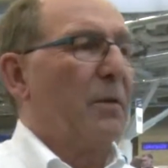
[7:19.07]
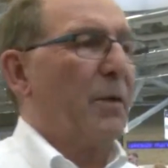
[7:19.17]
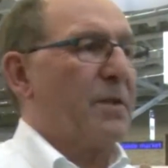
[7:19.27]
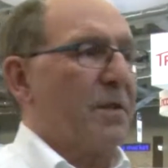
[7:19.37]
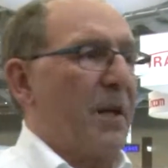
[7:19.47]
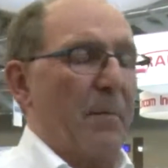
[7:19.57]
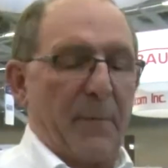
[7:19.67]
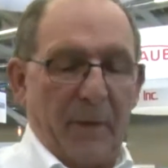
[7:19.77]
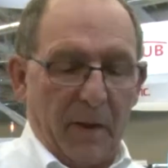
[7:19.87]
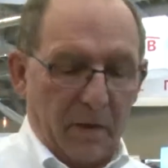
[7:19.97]
with the
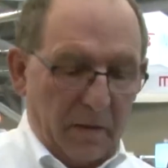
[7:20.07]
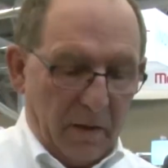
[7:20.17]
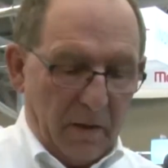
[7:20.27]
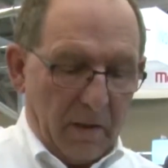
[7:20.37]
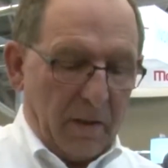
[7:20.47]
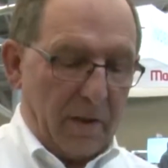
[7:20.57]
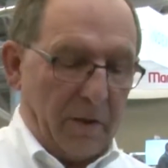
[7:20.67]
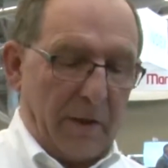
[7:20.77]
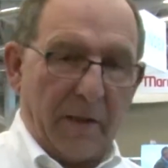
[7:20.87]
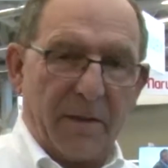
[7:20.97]
sub-spindle. And
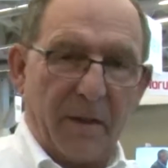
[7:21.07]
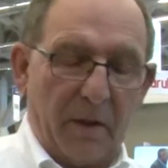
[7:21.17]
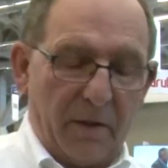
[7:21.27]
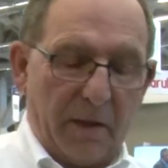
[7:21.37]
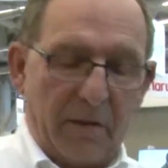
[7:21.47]
you can see on that